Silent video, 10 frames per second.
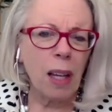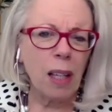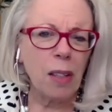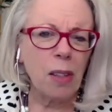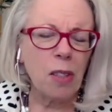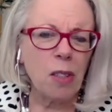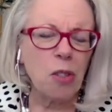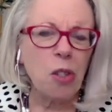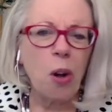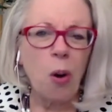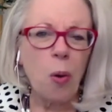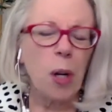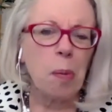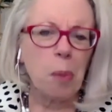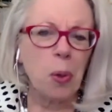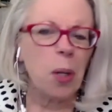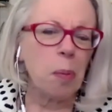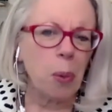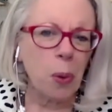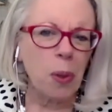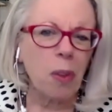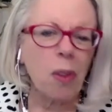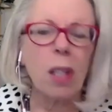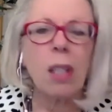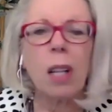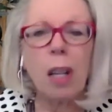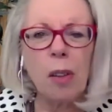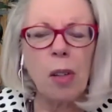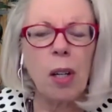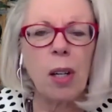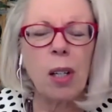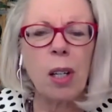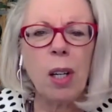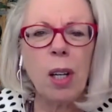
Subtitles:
And this is nowhere more important than in healthcare,